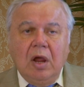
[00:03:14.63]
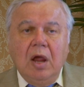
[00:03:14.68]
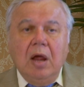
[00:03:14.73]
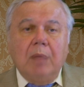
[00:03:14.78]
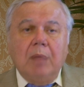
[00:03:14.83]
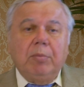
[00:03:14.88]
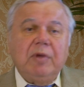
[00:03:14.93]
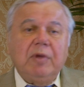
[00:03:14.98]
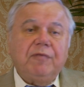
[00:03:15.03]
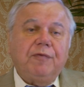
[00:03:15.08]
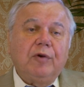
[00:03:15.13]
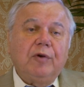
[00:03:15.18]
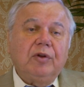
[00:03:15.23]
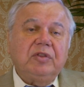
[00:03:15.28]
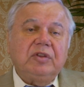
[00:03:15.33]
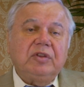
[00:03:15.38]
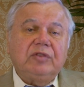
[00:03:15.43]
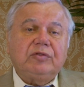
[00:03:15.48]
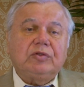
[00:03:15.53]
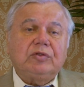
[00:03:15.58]
Before
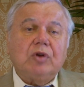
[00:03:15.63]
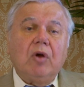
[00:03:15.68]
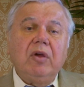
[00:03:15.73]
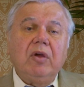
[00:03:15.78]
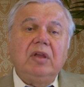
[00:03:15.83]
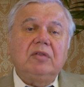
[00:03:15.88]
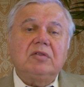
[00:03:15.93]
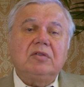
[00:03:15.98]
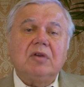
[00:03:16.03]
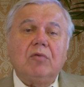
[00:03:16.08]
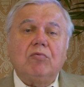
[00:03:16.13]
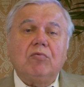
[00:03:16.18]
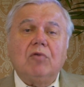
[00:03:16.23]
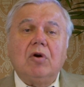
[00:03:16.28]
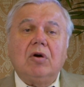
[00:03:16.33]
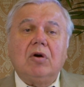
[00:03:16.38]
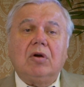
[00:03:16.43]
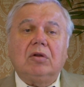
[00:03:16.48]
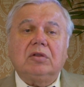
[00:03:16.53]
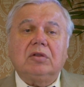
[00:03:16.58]
destroying the
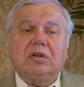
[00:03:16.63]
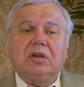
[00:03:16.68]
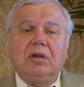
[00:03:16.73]
world,